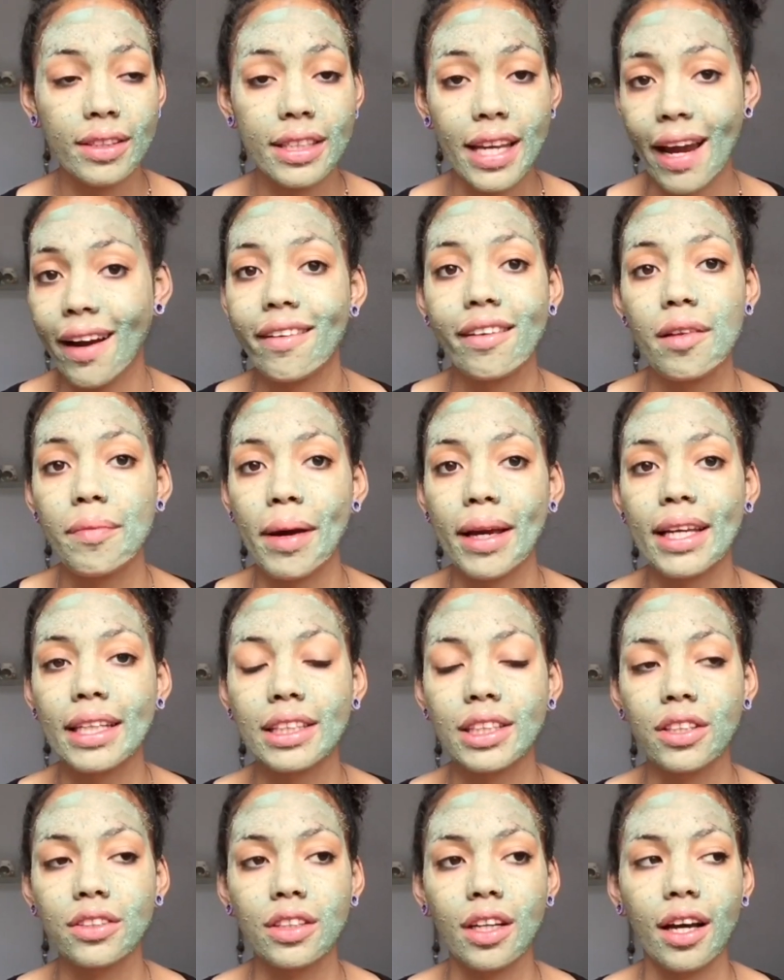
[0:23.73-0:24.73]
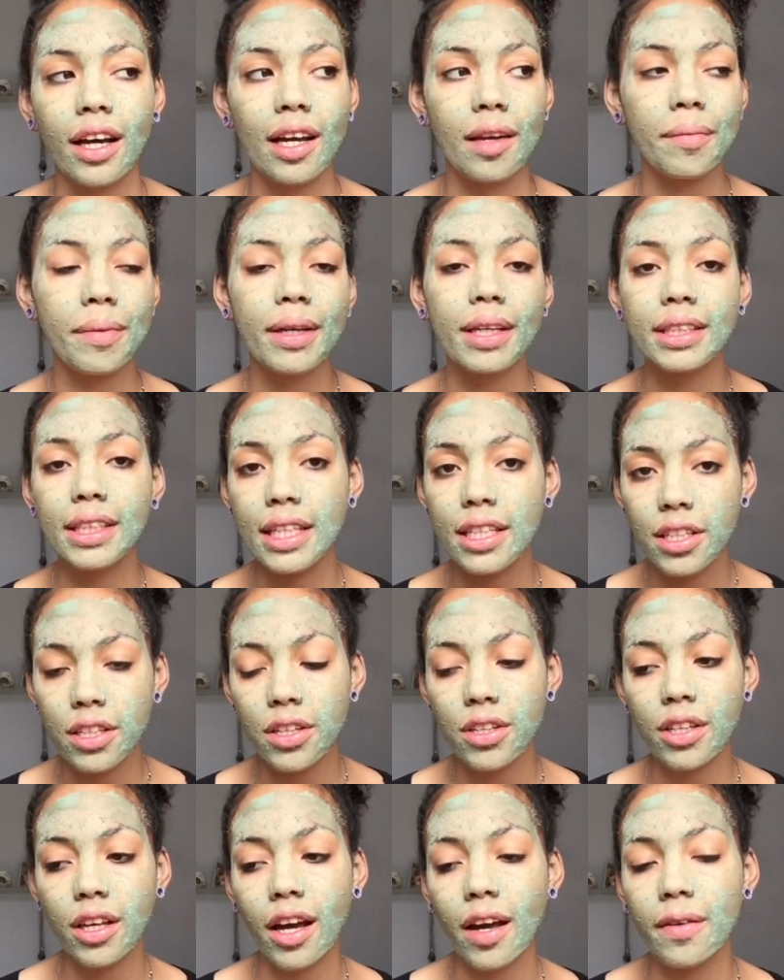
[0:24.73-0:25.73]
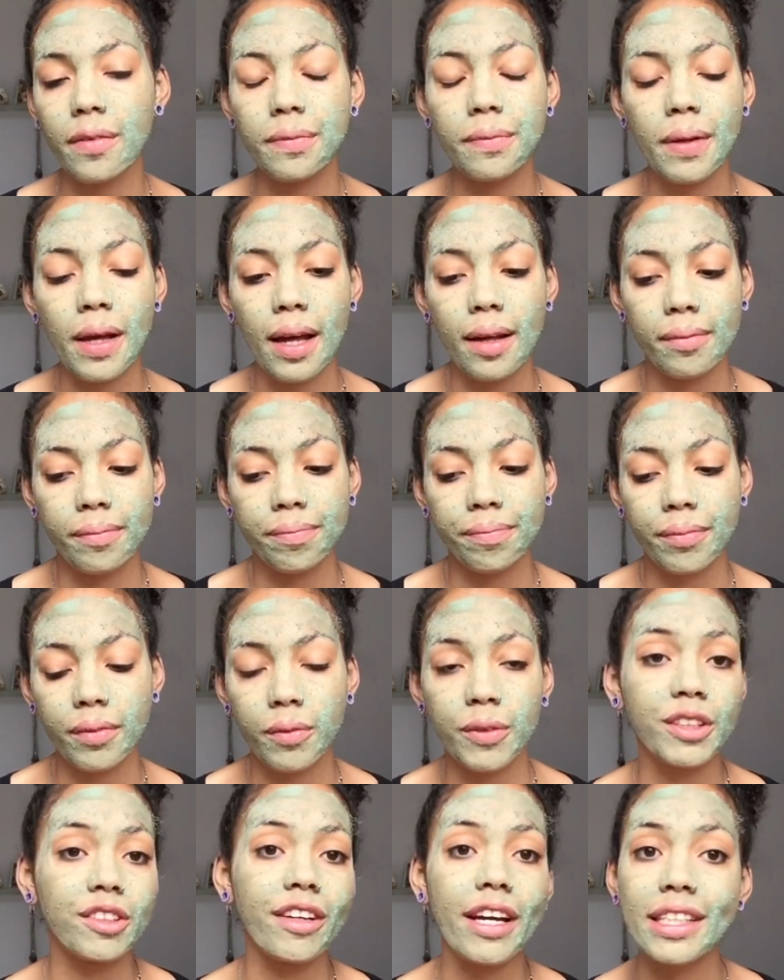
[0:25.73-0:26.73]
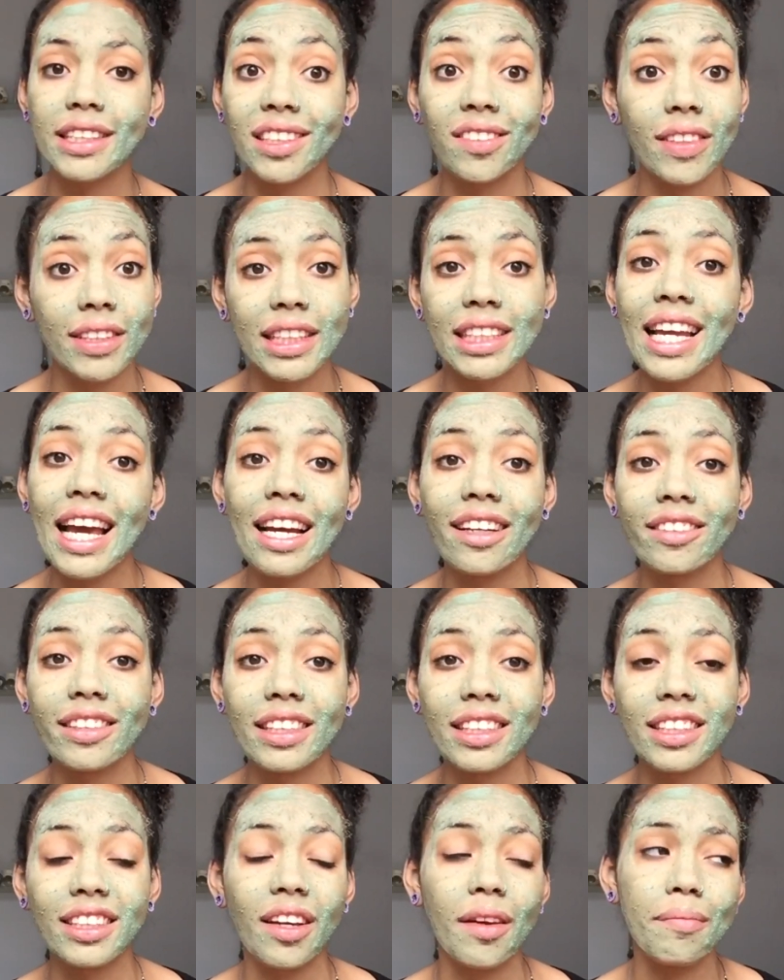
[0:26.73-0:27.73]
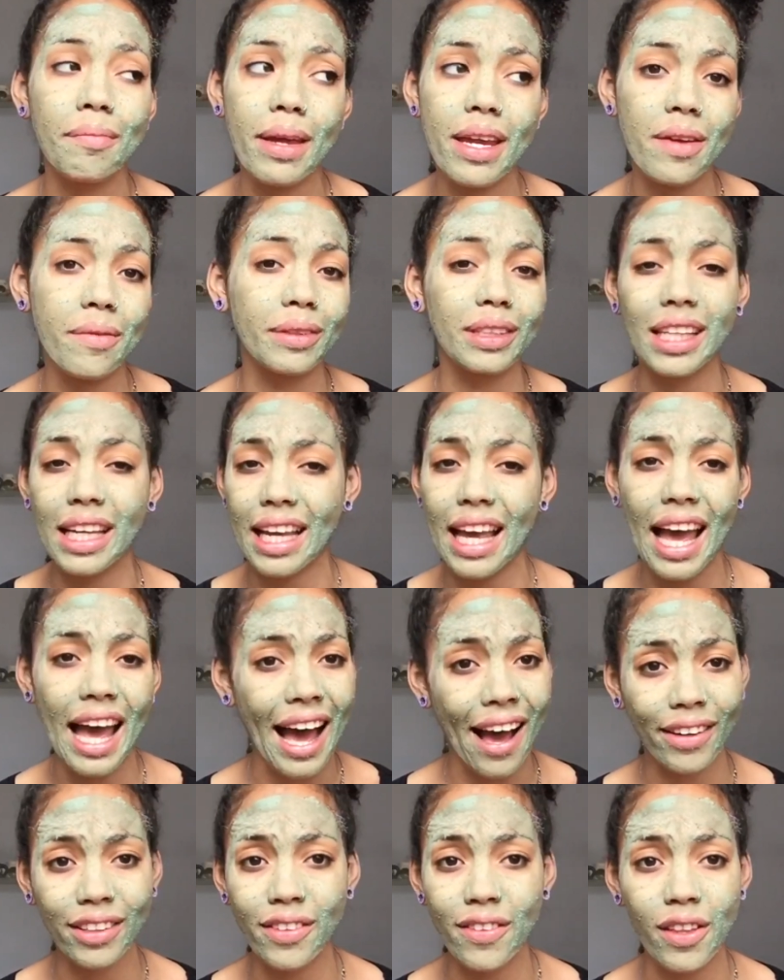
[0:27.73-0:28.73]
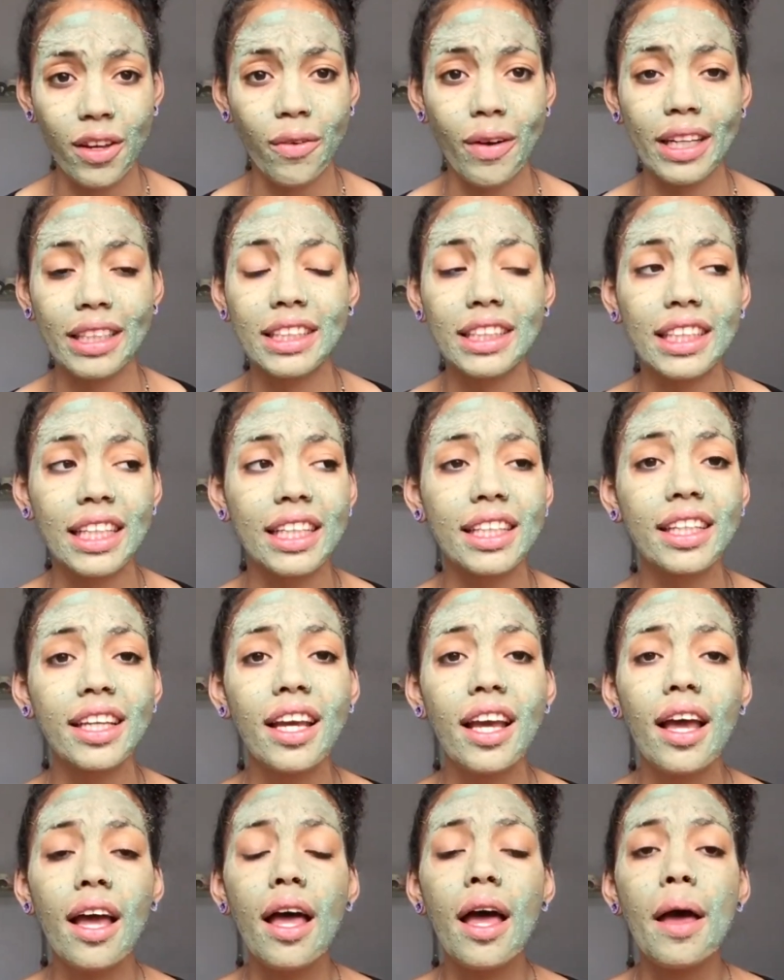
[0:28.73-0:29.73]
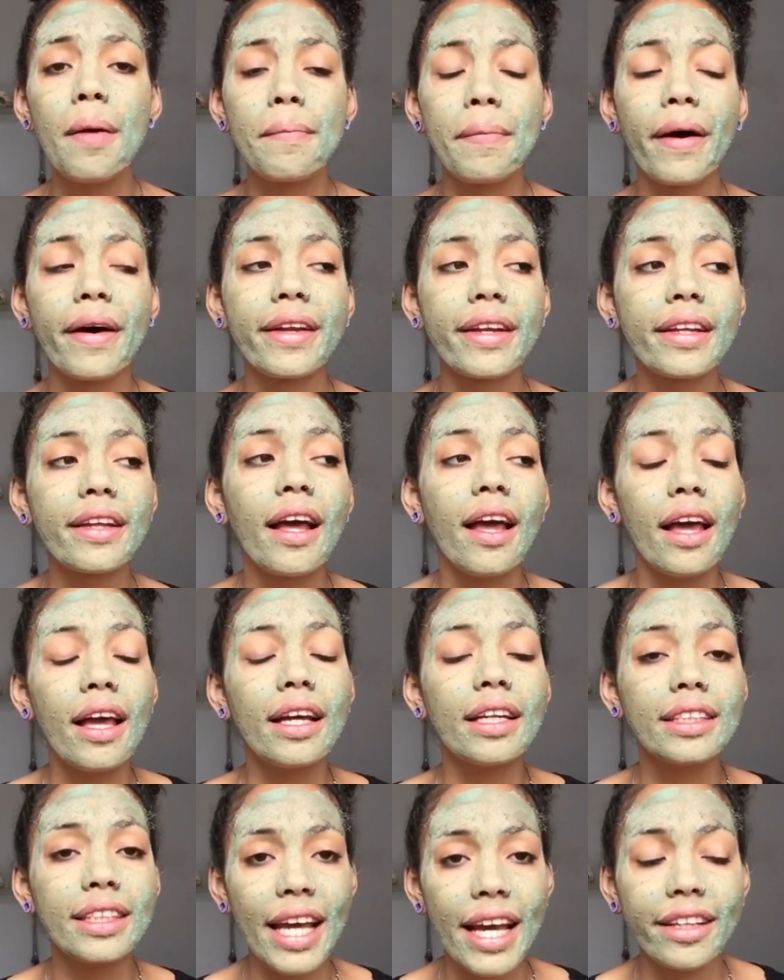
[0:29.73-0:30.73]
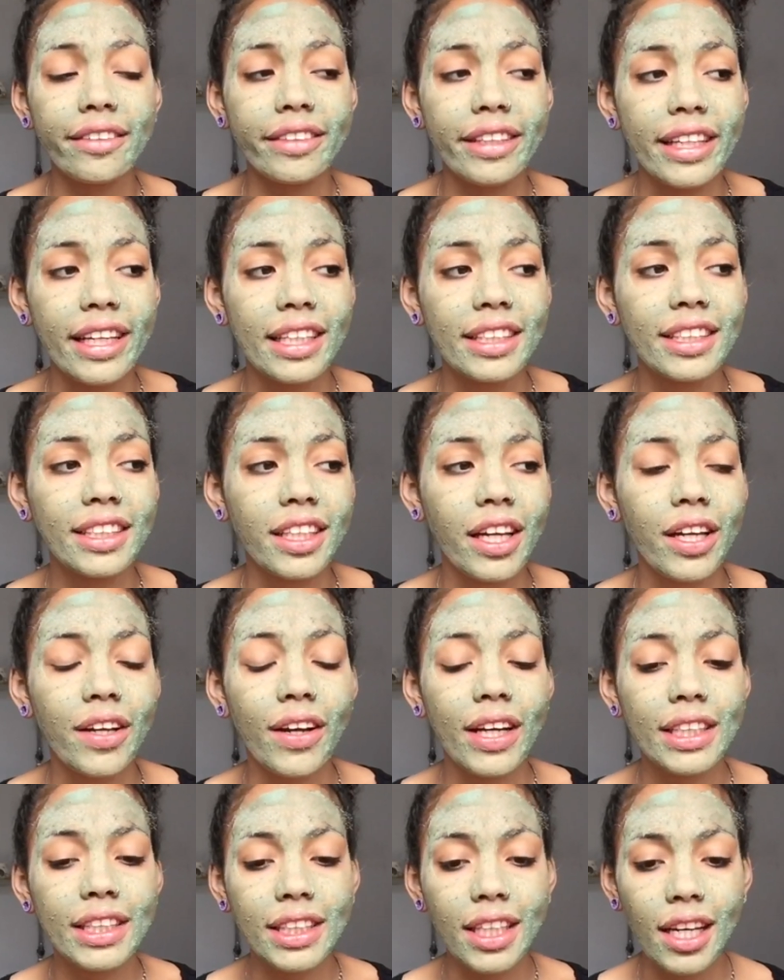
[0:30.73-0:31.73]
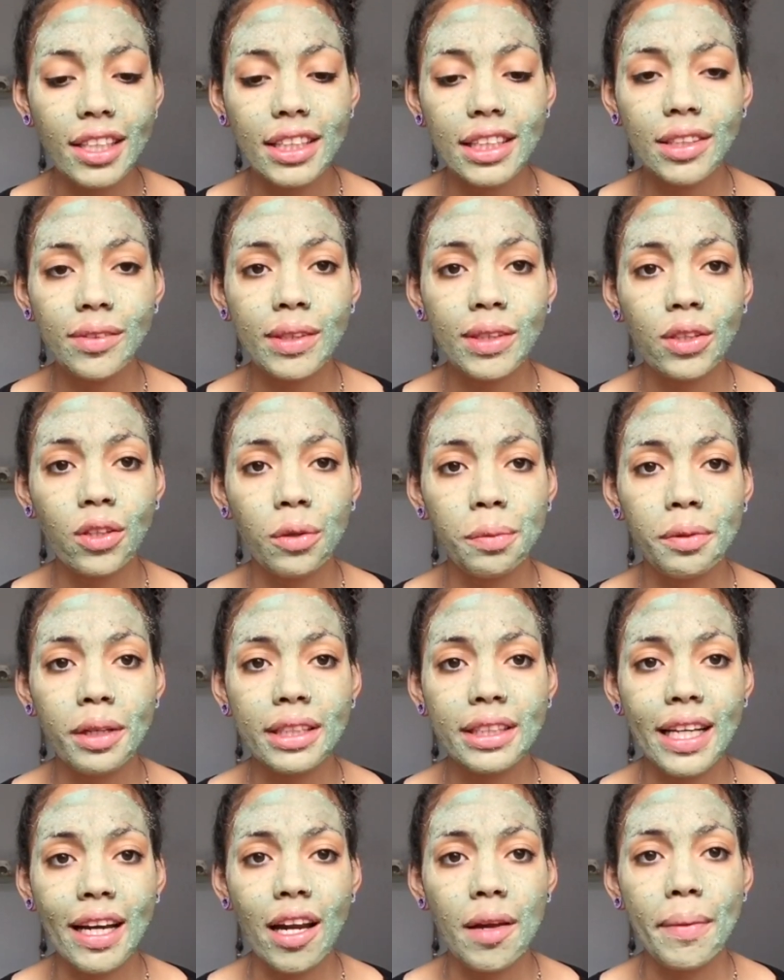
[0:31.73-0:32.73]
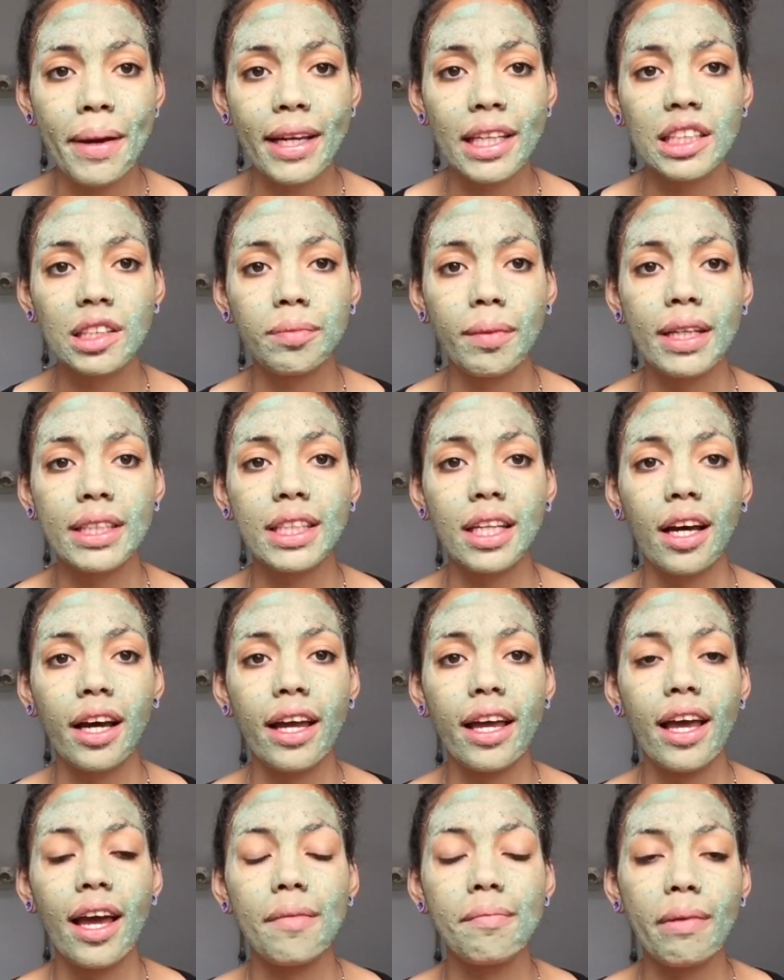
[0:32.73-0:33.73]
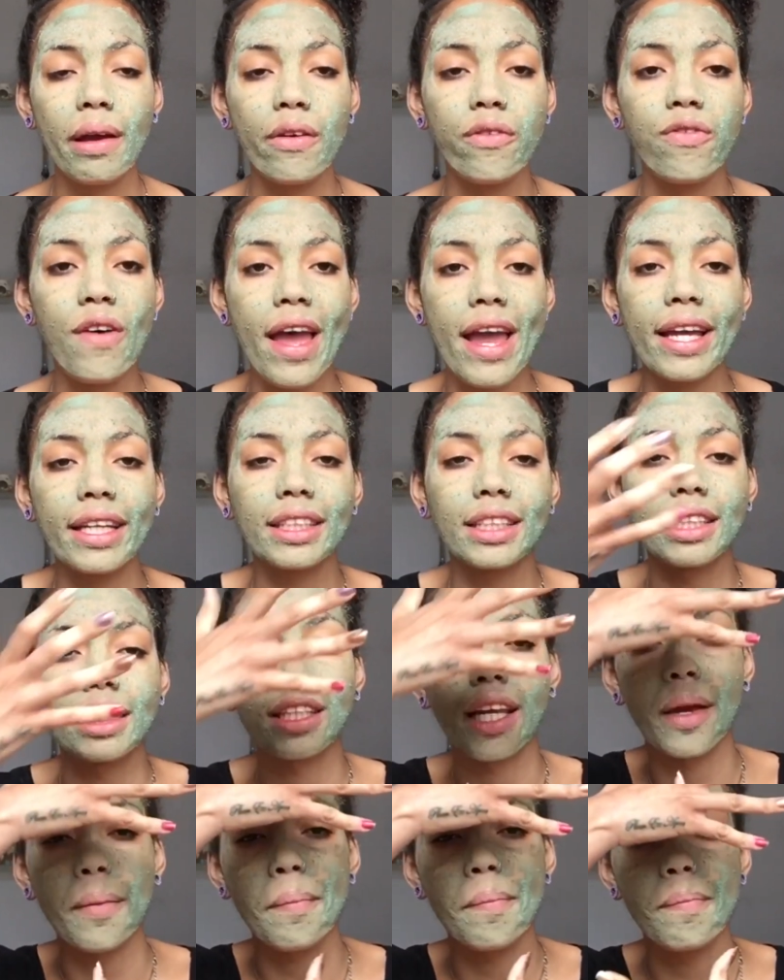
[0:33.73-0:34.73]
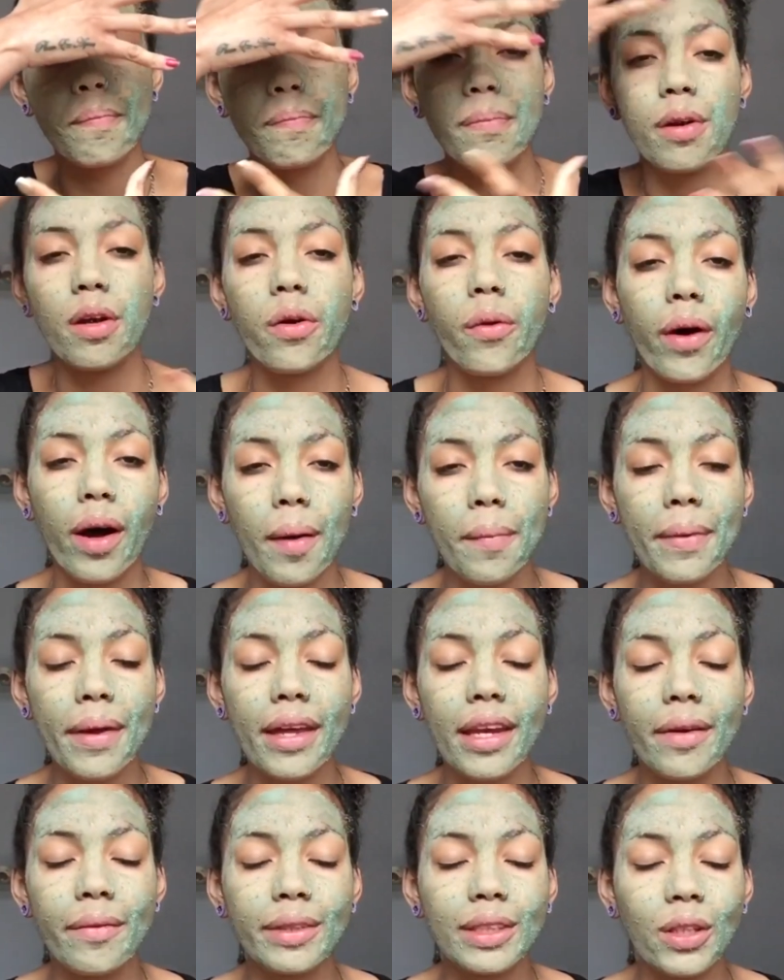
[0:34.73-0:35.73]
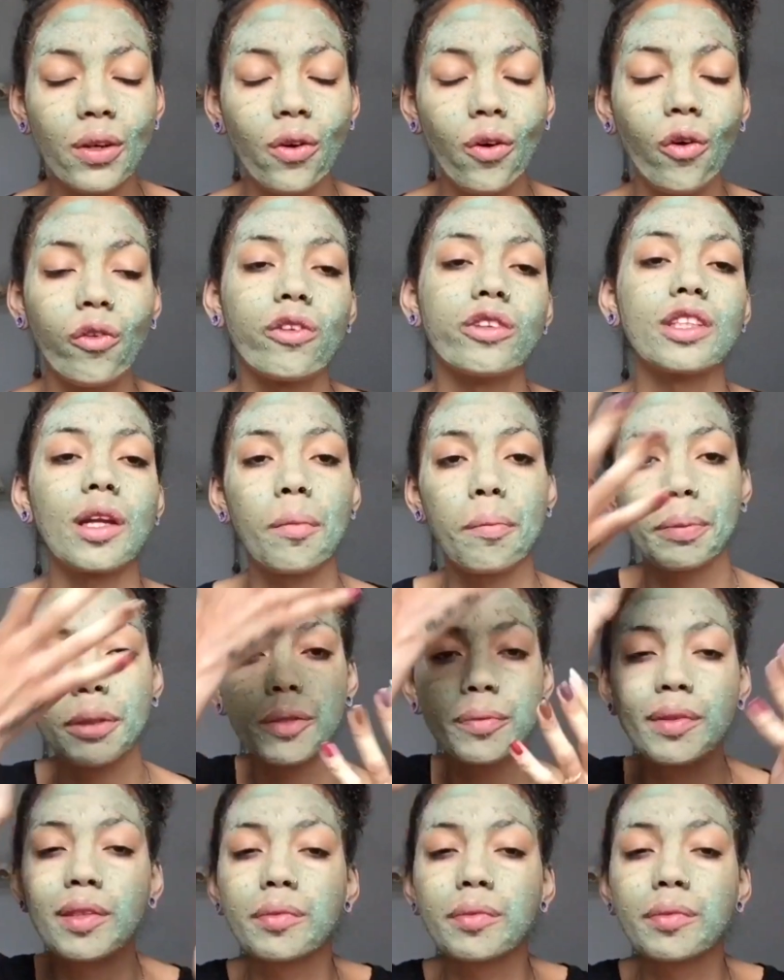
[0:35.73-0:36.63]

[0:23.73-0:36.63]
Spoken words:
dairy back into your diet, because he knew that I was raised a vegetarian, so meat was like out of the question, but dairy. And so I started to incorporate dairy back into my diet, and my face just like blew up, and it was awful. It was like,